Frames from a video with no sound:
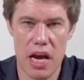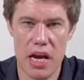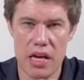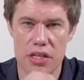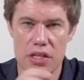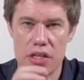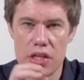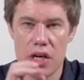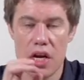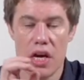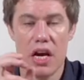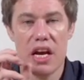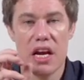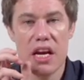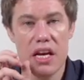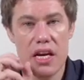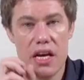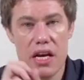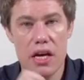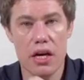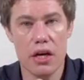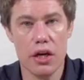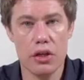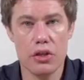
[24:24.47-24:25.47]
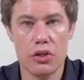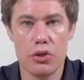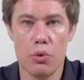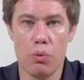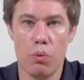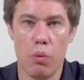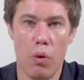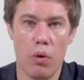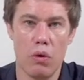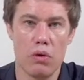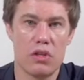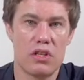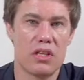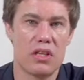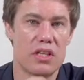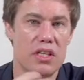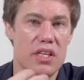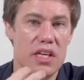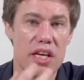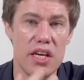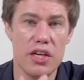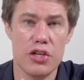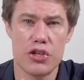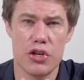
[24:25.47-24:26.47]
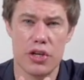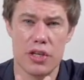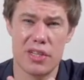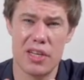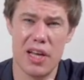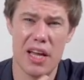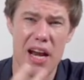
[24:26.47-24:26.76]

is geared towards teachers.